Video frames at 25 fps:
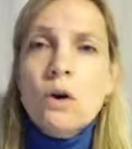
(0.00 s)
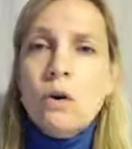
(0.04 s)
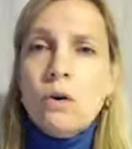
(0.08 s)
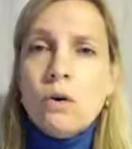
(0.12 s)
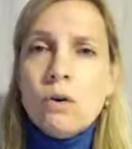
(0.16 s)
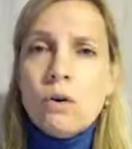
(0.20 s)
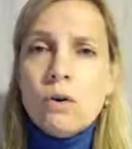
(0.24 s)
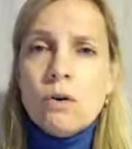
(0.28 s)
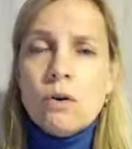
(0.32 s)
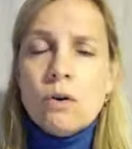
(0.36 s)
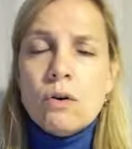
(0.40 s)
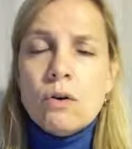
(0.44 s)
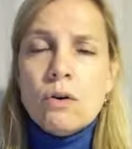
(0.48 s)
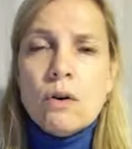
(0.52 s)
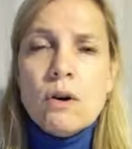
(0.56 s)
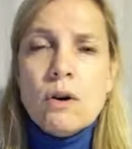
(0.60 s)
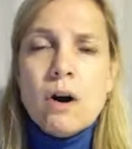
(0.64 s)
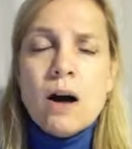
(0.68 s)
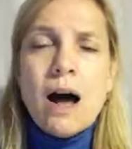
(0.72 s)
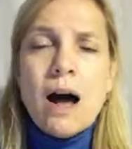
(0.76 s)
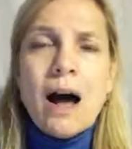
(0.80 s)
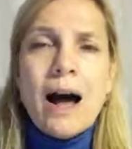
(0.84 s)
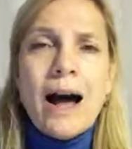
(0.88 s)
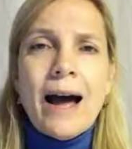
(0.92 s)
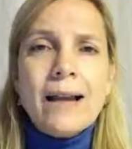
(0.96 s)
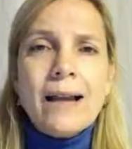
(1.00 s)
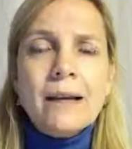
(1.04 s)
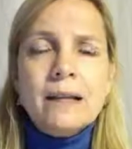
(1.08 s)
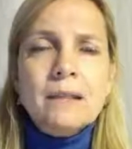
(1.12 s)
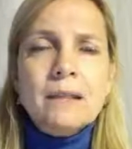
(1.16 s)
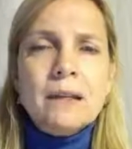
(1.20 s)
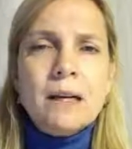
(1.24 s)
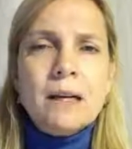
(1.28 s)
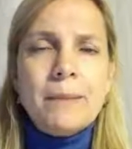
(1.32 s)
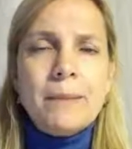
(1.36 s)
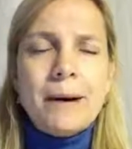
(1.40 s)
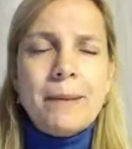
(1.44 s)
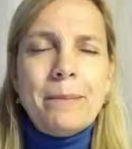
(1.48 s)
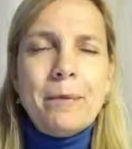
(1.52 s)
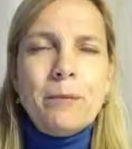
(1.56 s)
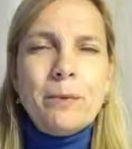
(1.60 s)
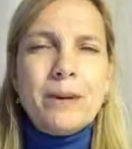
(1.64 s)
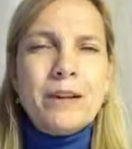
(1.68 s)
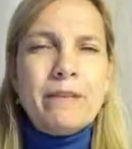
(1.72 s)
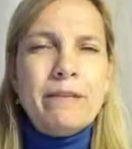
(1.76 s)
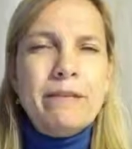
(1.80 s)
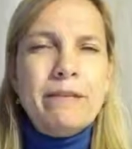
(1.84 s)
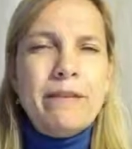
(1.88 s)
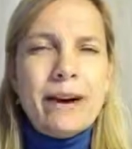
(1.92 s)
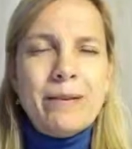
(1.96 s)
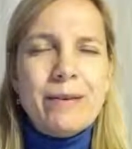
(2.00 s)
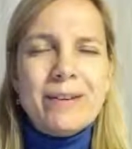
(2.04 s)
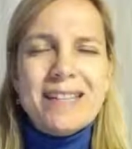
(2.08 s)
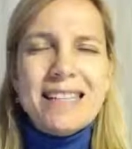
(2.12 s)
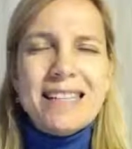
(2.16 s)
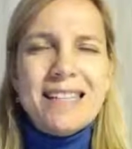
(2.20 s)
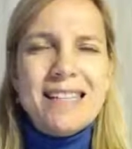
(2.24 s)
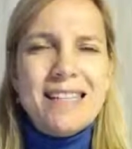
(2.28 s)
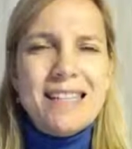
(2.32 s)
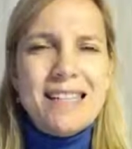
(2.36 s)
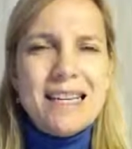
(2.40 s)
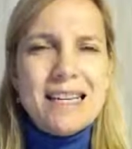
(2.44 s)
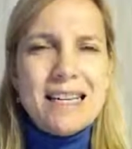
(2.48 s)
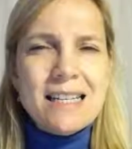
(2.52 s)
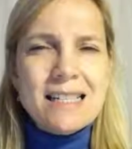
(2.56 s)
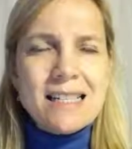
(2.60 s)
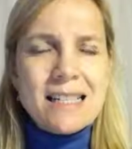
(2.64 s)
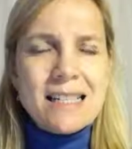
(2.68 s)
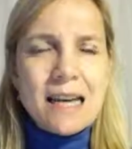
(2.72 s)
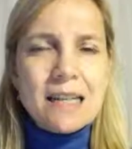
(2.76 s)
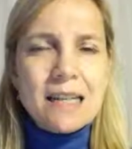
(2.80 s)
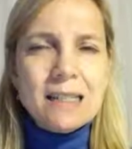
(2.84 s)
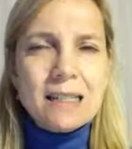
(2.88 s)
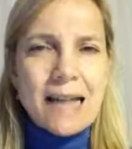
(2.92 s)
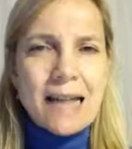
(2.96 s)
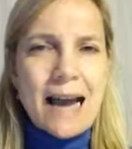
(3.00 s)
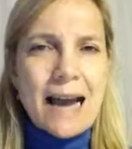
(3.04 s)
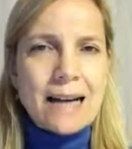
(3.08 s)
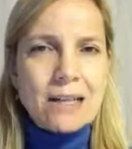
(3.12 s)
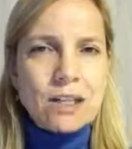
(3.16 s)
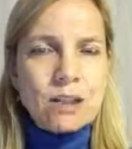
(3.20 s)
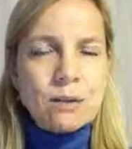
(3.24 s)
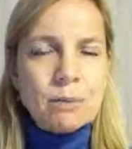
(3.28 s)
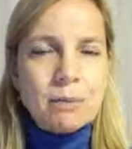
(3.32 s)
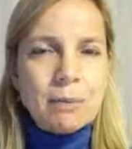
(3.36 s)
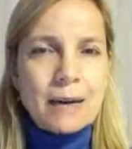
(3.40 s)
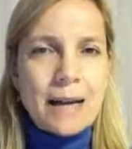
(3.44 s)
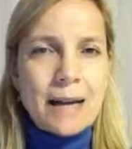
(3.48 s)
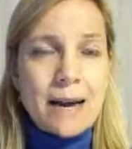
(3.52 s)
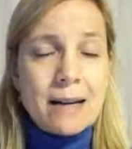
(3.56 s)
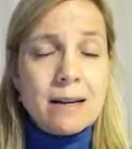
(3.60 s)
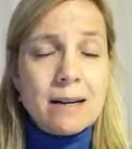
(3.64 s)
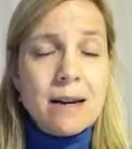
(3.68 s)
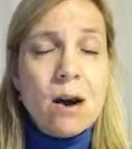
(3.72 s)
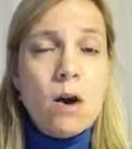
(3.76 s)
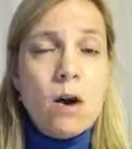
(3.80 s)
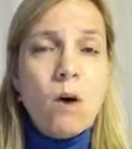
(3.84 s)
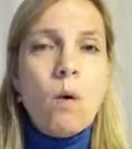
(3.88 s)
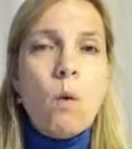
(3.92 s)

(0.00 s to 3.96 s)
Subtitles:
Or I can come up with a very detailed action plan